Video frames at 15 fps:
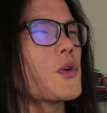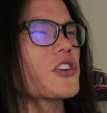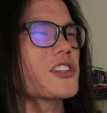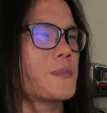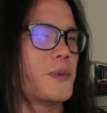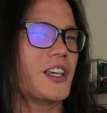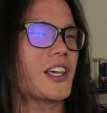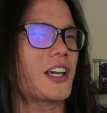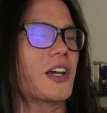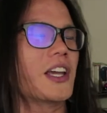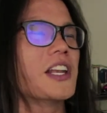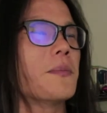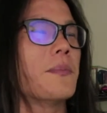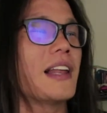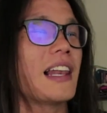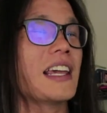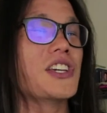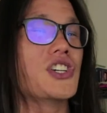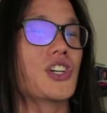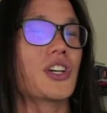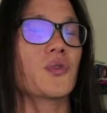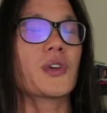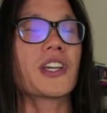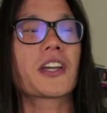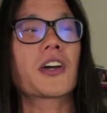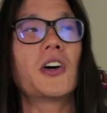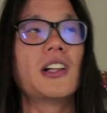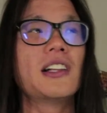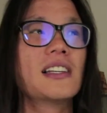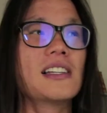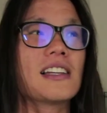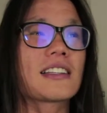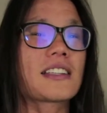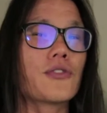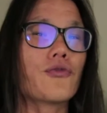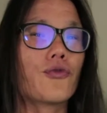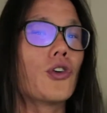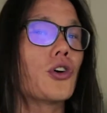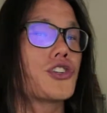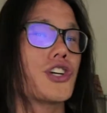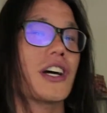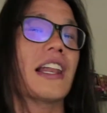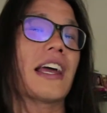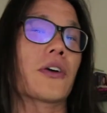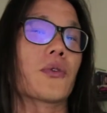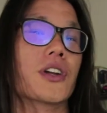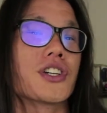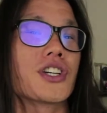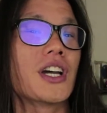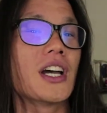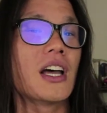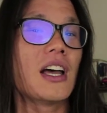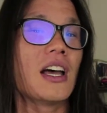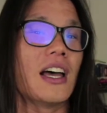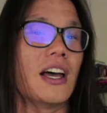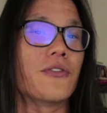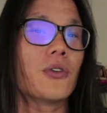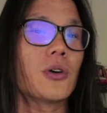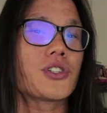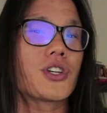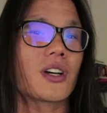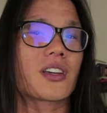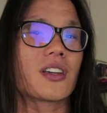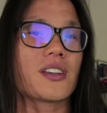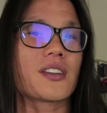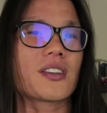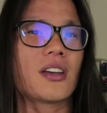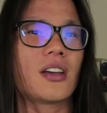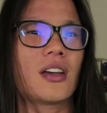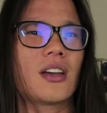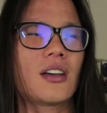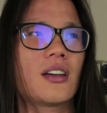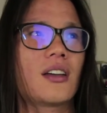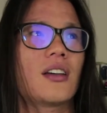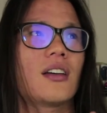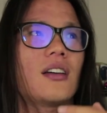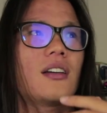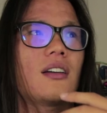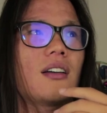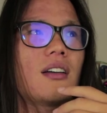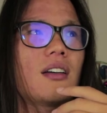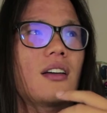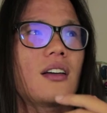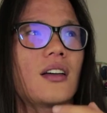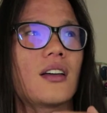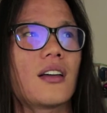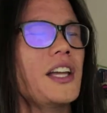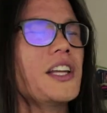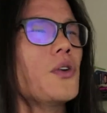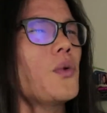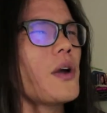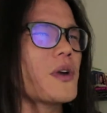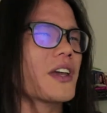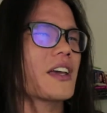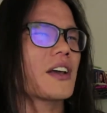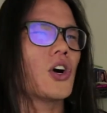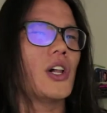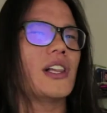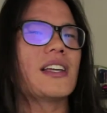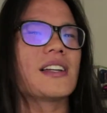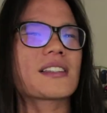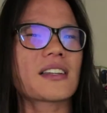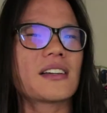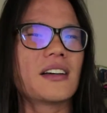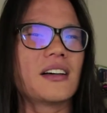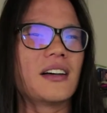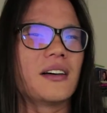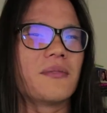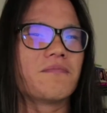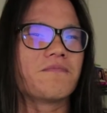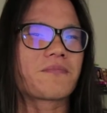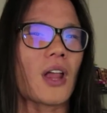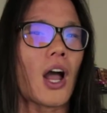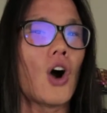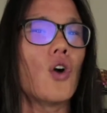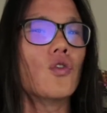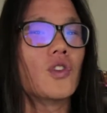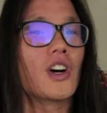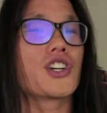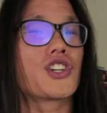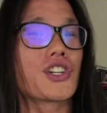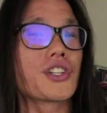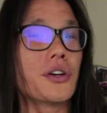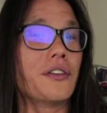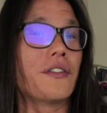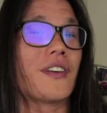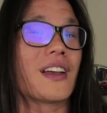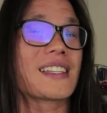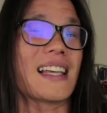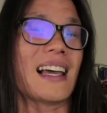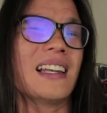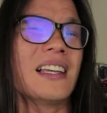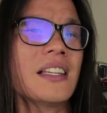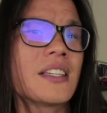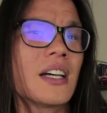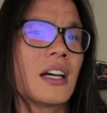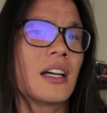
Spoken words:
way of speaking, in Malaysia, we call it Rojak language. And Rojak is... In a way, we can call it our version of salad.